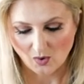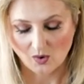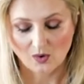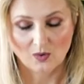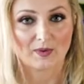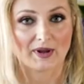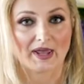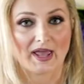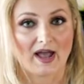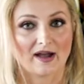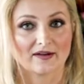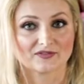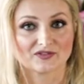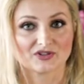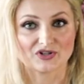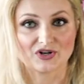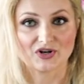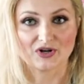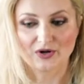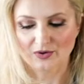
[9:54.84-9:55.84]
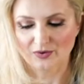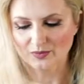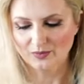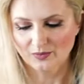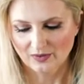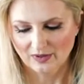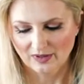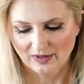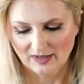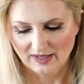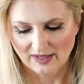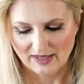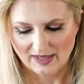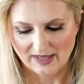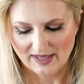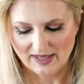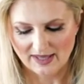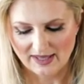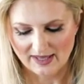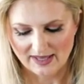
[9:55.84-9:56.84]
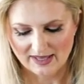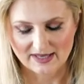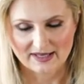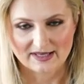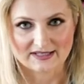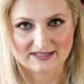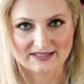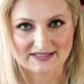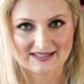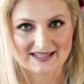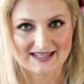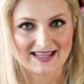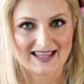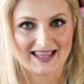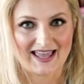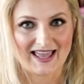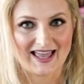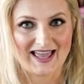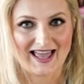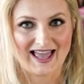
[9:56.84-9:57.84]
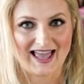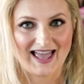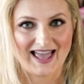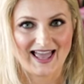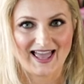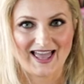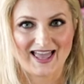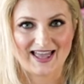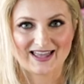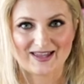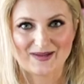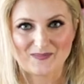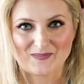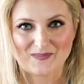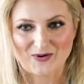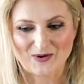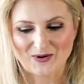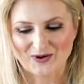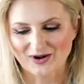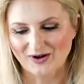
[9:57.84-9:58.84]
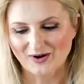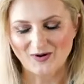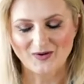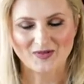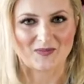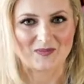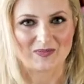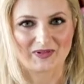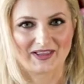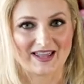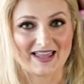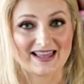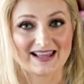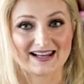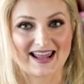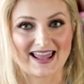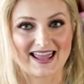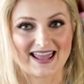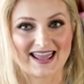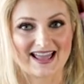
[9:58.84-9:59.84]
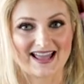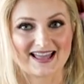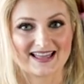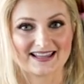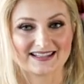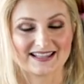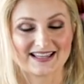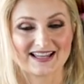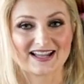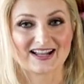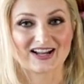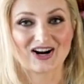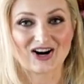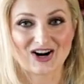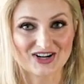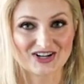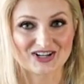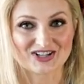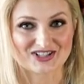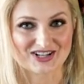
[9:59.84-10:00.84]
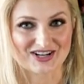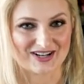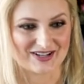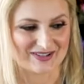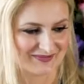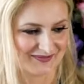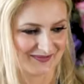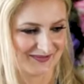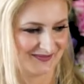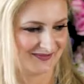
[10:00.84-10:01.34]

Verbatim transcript: all we have to do is put it on a plate and garnish it.